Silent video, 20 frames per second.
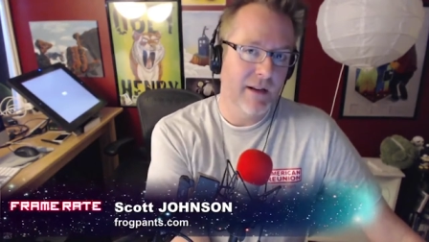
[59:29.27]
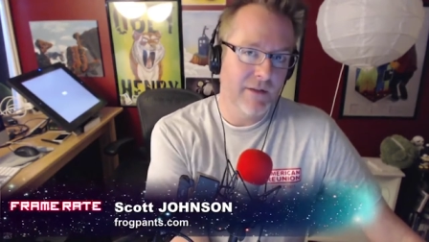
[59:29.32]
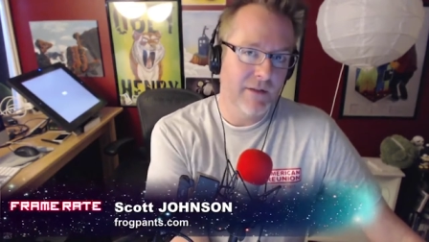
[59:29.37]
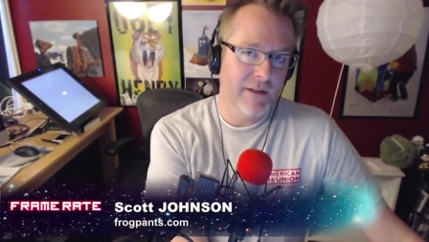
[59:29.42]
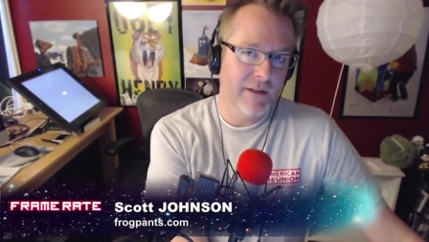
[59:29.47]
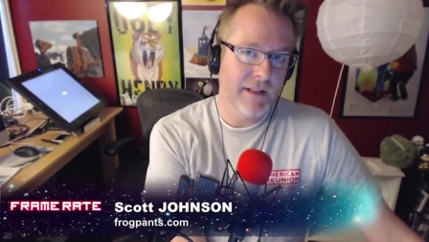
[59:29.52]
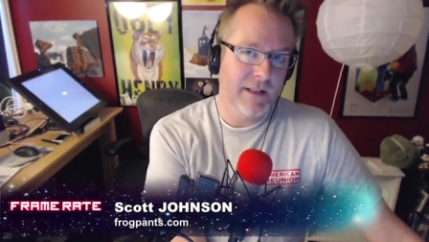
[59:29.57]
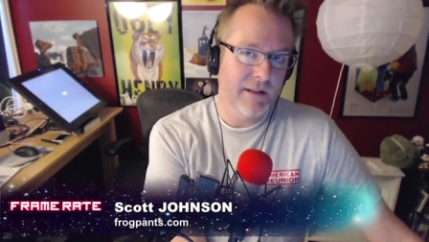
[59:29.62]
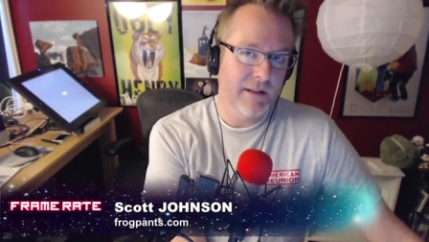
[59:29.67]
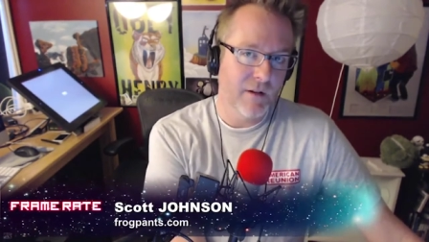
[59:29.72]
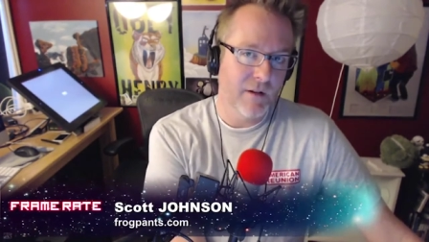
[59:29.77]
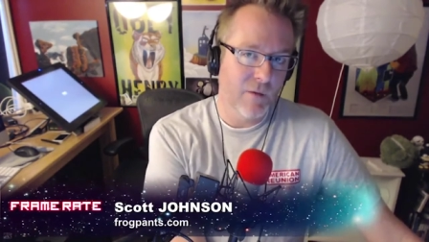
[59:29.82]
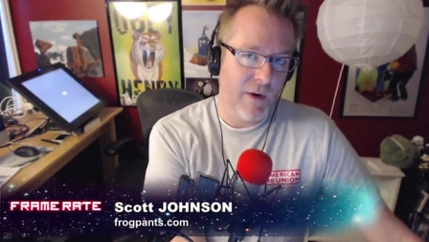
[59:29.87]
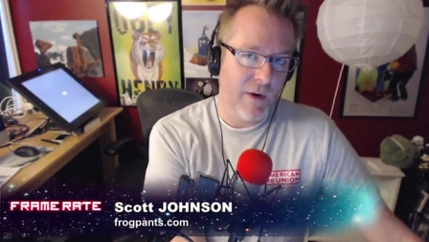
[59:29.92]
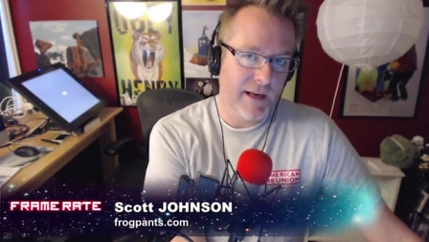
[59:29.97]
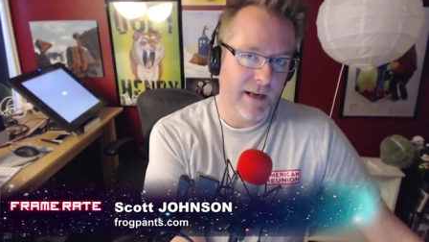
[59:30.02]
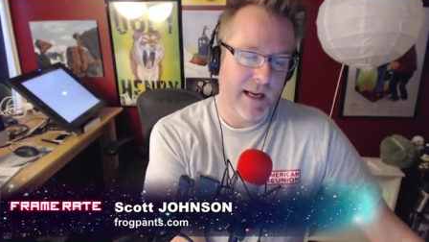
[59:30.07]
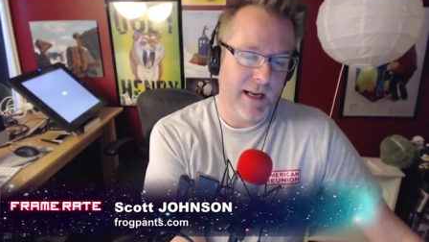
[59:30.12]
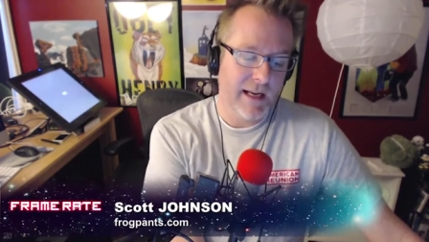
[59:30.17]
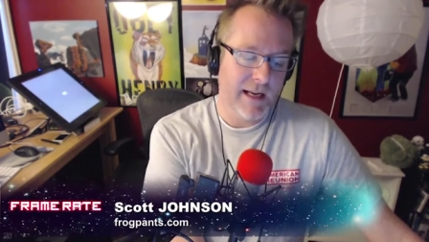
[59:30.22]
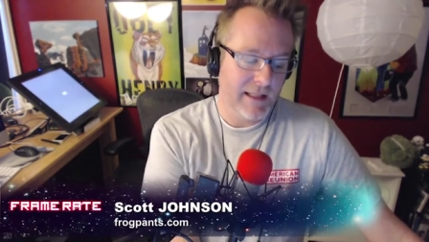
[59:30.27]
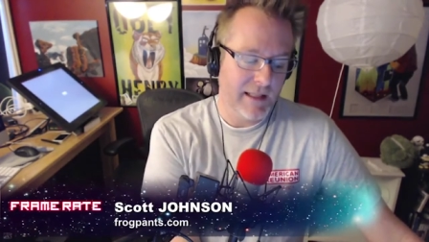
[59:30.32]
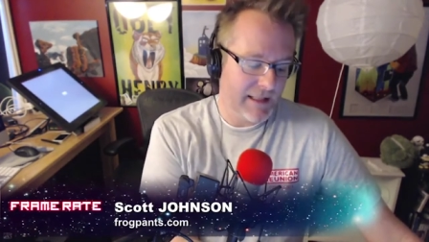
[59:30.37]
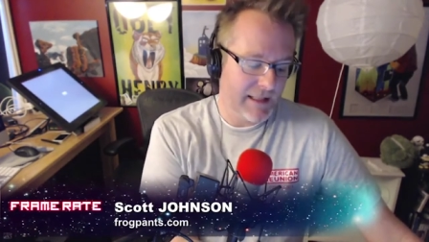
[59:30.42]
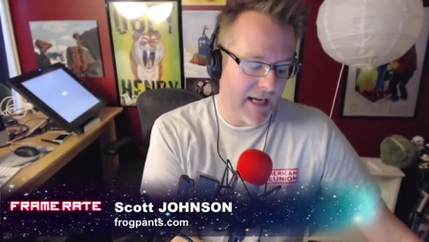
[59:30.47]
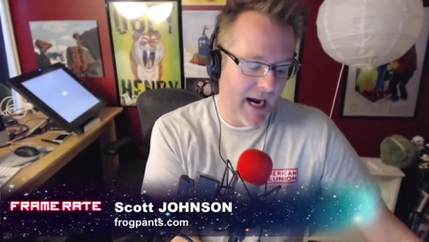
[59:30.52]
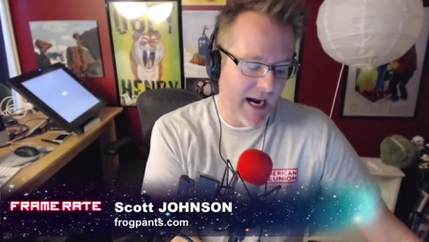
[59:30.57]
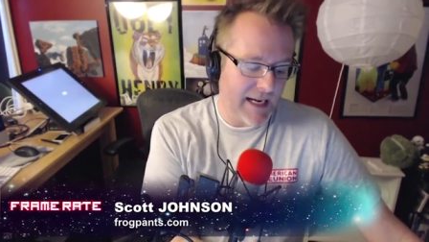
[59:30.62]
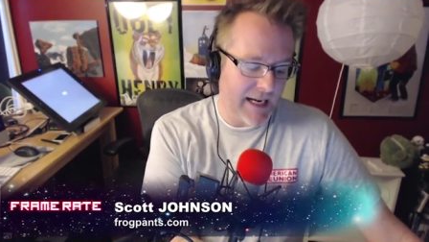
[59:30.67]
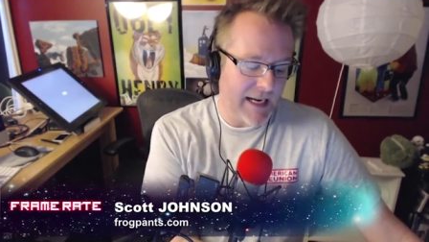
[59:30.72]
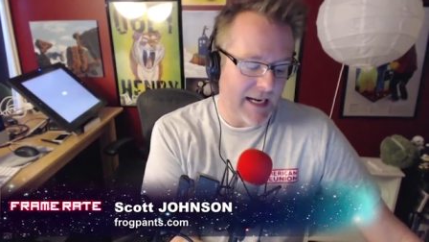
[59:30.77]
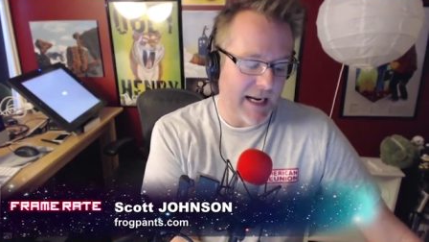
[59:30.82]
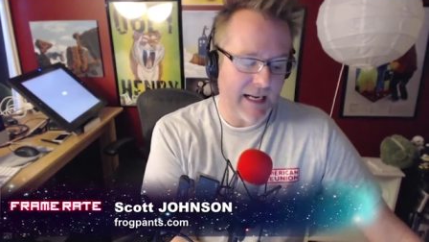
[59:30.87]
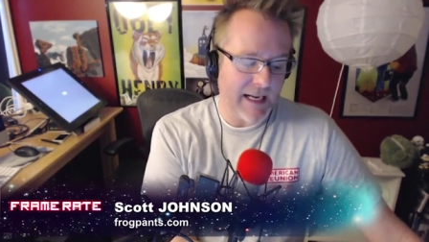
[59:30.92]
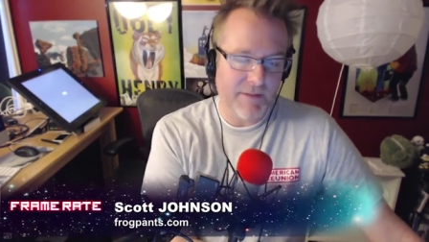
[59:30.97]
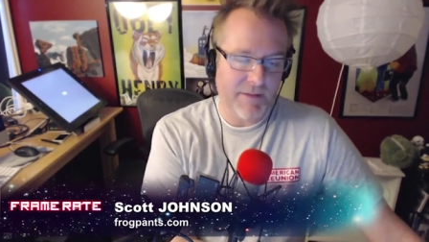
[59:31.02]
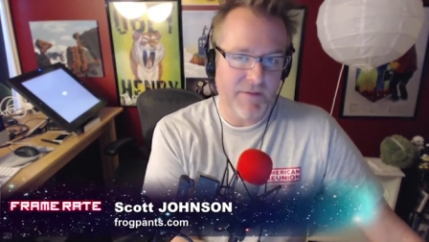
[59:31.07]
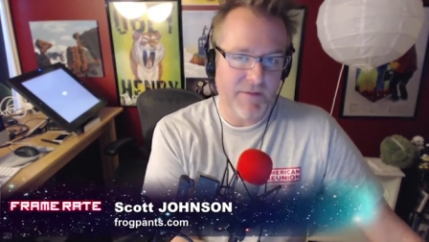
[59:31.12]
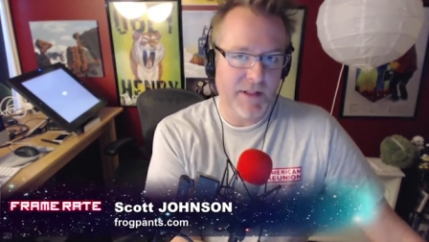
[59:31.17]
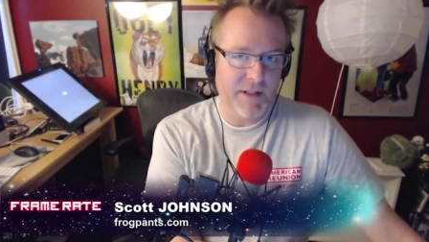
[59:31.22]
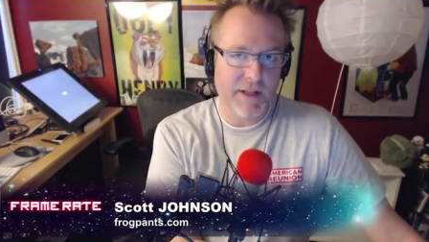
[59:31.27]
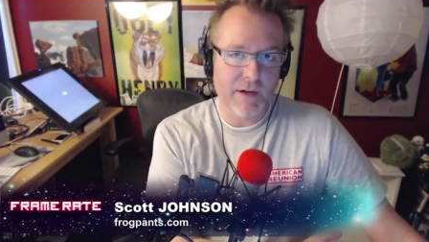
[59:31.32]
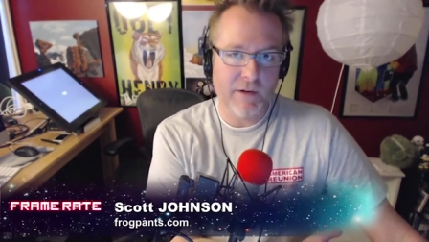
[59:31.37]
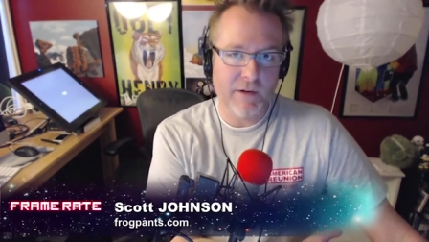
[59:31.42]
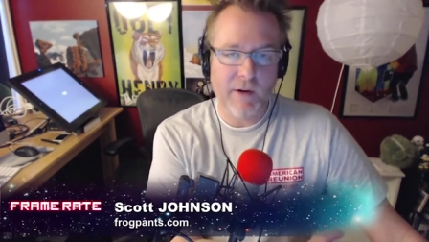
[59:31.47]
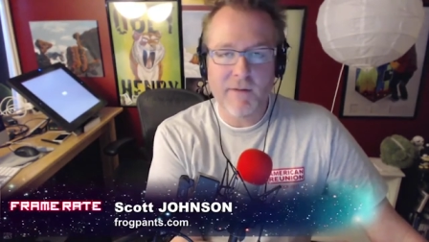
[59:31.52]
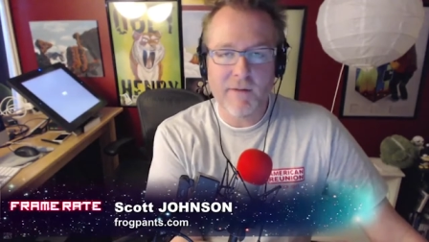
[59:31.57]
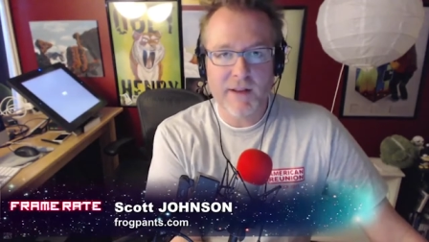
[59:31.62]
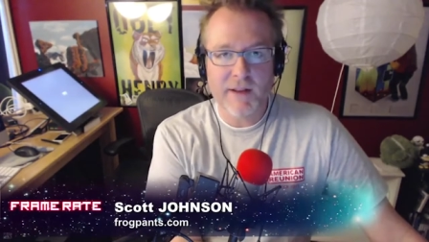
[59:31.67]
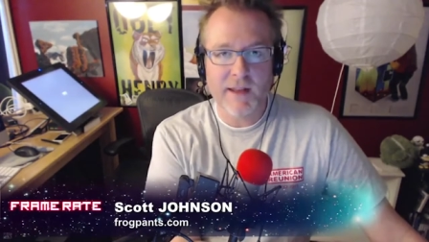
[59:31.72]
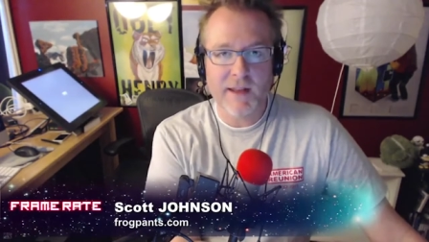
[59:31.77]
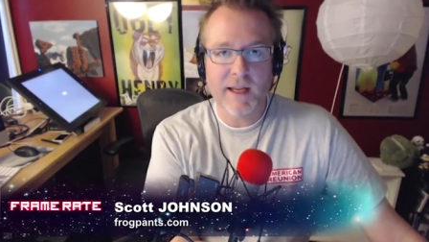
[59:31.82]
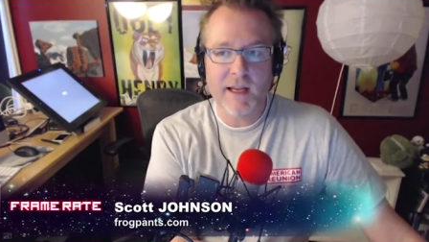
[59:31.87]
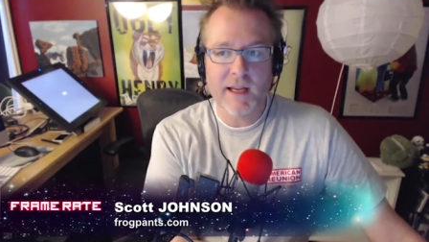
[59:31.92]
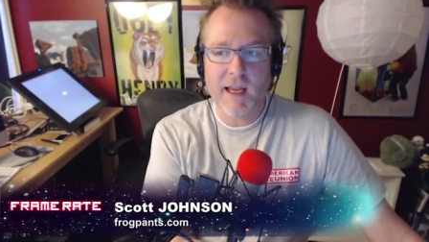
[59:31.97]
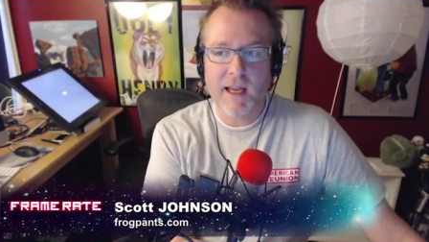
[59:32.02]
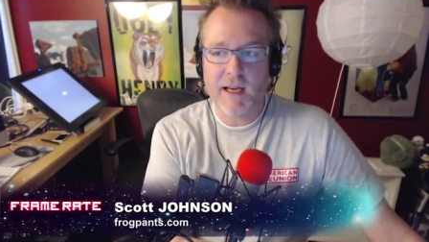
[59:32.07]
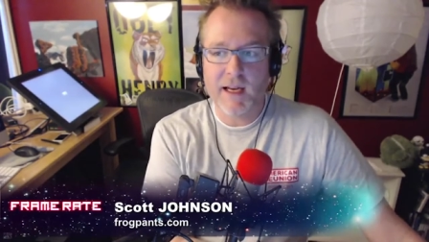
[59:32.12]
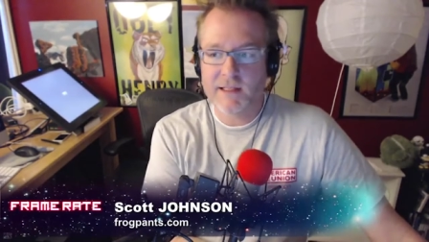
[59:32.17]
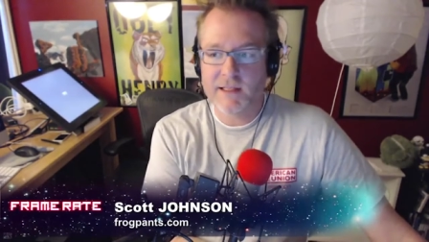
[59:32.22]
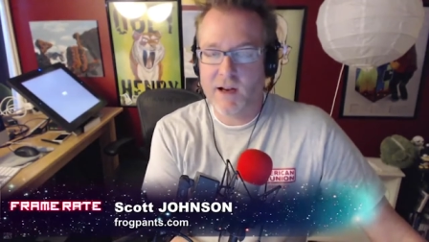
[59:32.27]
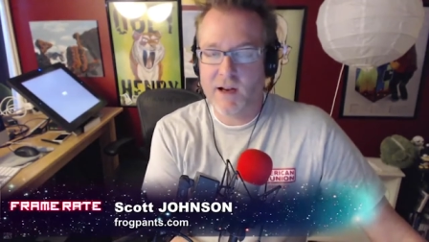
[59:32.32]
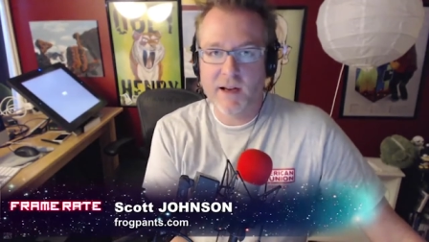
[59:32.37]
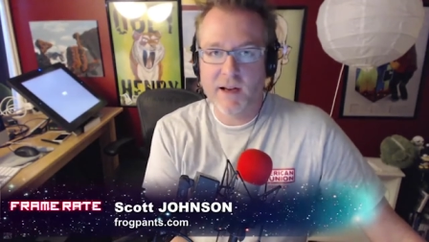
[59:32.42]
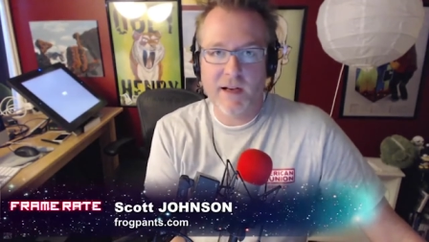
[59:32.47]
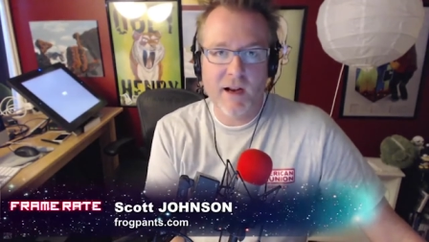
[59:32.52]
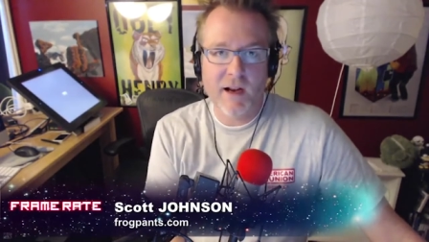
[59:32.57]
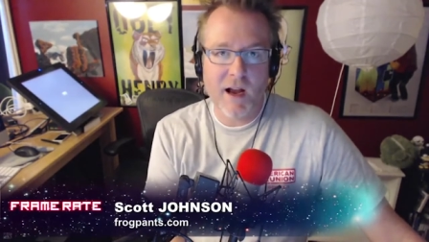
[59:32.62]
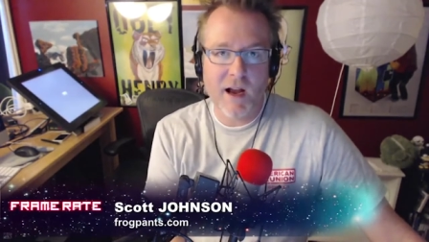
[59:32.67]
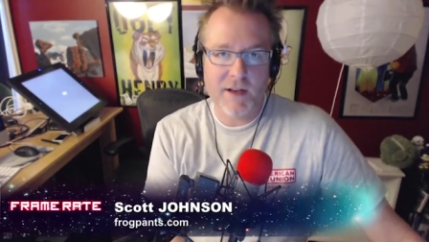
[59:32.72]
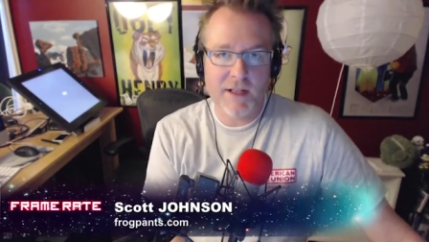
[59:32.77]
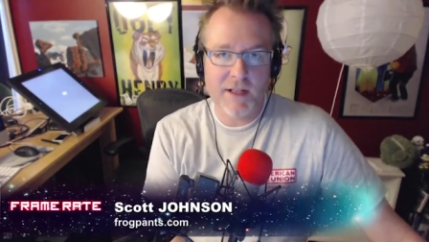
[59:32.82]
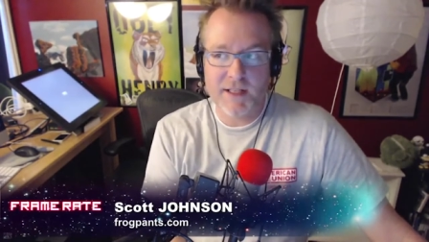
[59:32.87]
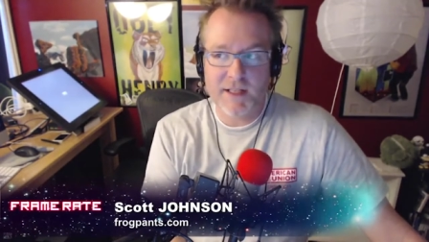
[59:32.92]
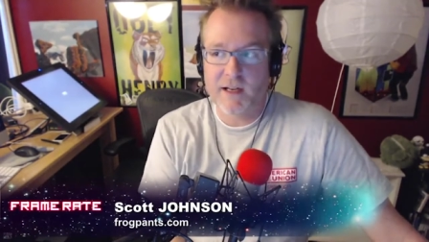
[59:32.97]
Here's this little one, and it's tiny and it fits under everything, and it's not going to cost.